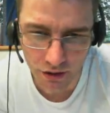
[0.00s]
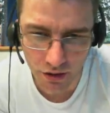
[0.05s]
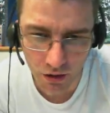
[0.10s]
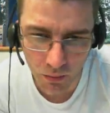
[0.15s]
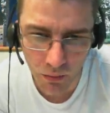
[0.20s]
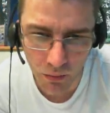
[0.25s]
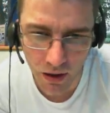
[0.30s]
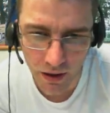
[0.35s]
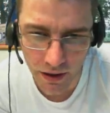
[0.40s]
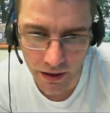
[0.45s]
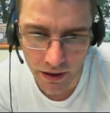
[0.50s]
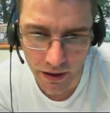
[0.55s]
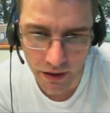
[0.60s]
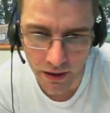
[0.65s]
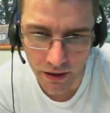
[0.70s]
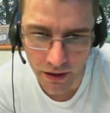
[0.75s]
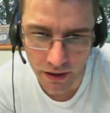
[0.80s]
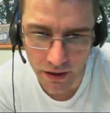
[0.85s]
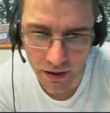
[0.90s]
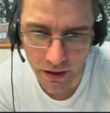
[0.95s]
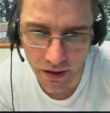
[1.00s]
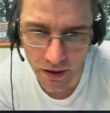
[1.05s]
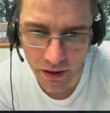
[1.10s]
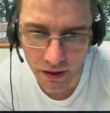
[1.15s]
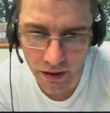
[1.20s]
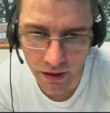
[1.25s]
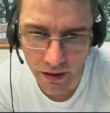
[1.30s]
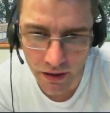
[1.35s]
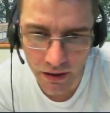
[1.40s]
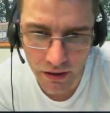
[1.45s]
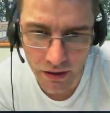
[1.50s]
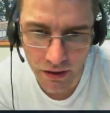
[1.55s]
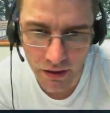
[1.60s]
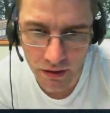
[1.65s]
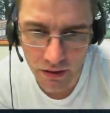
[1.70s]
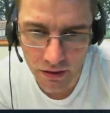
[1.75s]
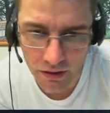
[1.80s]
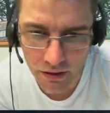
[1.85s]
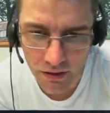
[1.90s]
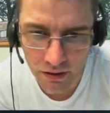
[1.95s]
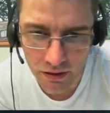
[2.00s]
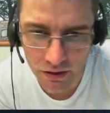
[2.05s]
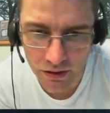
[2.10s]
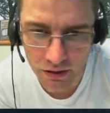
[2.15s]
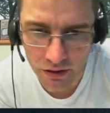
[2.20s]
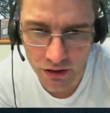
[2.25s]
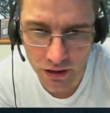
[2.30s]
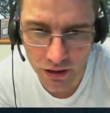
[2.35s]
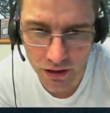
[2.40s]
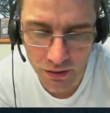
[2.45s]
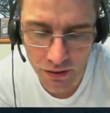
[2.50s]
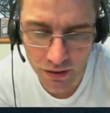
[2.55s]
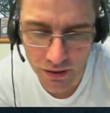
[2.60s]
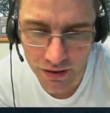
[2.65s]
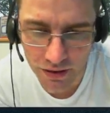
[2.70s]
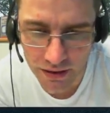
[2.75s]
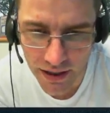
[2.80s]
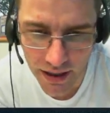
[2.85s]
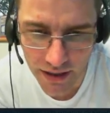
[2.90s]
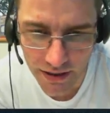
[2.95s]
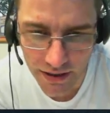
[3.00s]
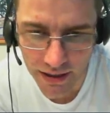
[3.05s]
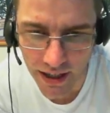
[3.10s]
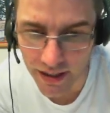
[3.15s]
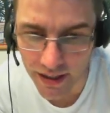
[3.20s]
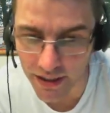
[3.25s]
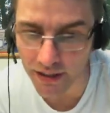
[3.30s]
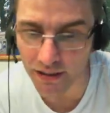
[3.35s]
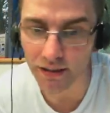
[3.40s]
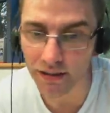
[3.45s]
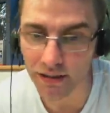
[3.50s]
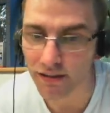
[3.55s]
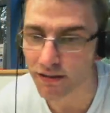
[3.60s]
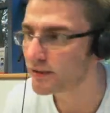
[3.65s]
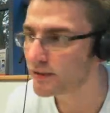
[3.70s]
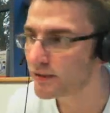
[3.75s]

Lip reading: your 1 key. Show your stats, hacker.